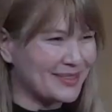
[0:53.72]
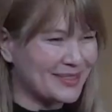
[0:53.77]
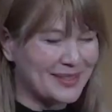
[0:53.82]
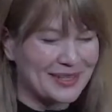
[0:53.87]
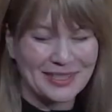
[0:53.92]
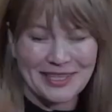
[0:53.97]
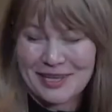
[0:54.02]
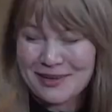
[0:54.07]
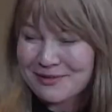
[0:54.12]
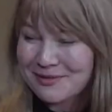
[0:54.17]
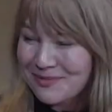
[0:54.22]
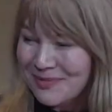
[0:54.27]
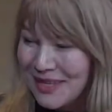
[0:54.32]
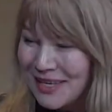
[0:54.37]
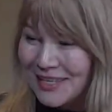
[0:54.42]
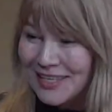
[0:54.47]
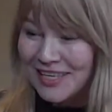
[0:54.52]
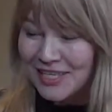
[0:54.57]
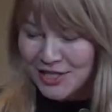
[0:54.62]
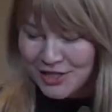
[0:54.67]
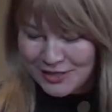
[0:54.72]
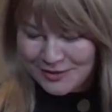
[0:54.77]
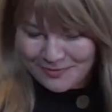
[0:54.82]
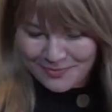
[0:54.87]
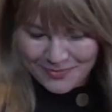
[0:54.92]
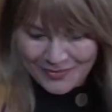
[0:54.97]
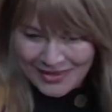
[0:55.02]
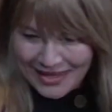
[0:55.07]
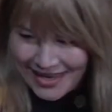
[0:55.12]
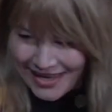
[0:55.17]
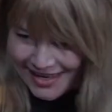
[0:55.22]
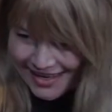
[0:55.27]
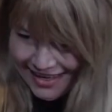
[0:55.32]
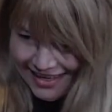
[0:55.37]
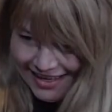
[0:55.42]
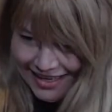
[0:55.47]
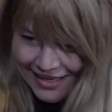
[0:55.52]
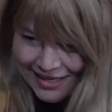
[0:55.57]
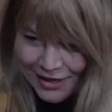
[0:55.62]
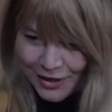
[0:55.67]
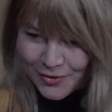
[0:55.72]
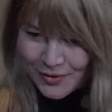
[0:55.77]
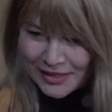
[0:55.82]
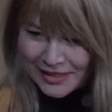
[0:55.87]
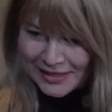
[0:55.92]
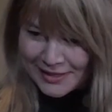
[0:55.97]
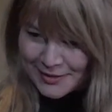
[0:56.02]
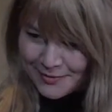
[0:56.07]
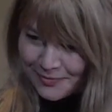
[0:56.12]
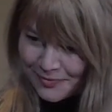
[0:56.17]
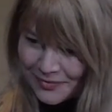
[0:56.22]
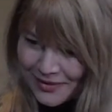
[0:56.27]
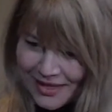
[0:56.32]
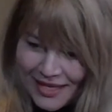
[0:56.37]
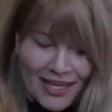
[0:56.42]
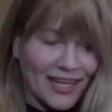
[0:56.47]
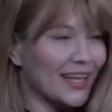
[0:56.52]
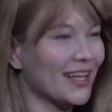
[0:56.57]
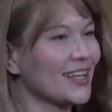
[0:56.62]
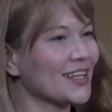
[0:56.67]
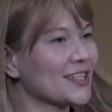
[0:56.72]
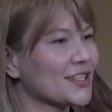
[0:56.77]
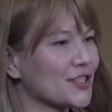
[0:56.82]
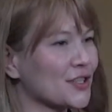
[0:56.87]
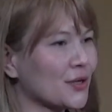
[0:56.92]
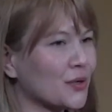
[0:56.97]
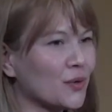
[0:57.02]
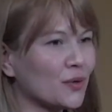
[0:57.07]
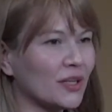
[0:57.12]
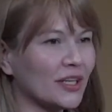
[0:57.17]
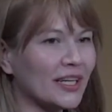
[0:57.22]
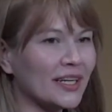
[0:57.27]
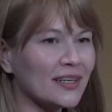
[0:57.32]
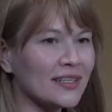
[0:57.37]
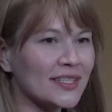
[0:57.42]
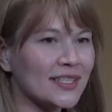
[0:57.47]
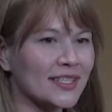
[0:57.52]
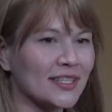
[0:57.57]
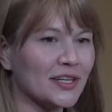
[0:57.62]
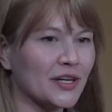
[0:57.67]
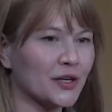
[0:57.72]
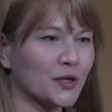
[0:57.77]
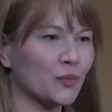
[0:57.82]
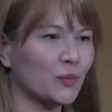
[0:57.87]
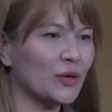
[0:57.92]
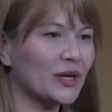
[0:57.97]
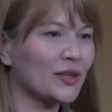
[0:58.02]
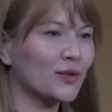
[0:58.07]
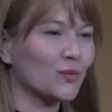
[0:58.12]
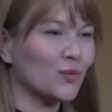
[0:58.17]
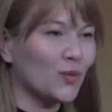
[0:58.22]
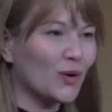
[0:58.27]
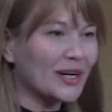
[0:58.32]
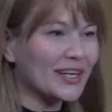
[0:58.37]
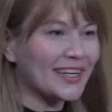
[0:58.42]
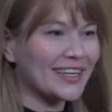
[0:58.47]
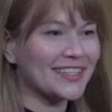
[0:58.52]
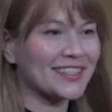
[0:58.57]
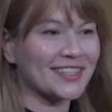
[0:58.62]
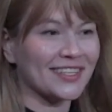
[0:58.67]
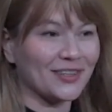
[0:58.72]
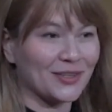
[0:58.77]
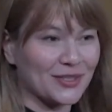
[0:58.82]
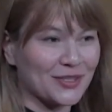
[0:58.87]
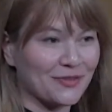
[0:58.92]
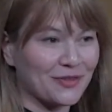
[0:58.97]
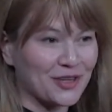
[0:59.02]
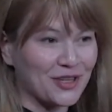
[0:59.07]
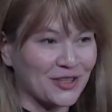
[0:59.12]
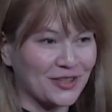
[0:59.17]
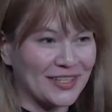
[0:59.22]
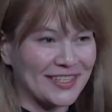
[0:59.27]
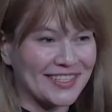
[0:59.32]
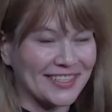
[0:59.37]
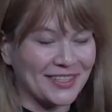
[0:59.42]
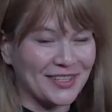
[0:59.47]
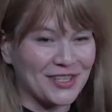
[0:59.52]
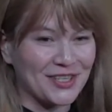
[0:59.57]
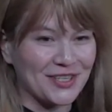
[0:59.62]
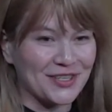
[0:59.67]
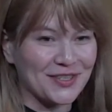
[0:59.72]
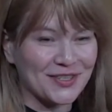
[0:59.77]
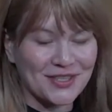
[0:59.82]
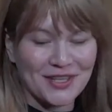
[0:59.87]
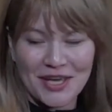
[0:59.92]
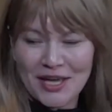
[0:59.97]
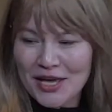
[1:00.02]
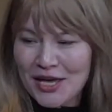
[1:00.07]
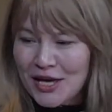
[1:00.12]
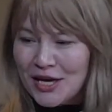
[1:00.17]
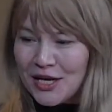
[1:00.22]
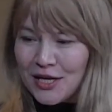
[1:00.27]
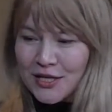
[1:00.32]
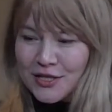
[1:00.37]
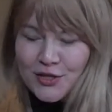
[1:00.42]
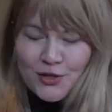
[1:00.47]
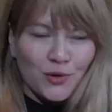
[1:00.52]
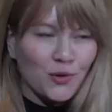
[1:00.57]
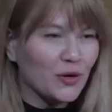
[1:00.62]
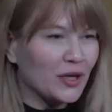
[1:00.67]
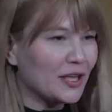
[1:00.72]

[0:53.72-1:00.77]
life, in action. All right. So let us start with what is artificial intelligence. So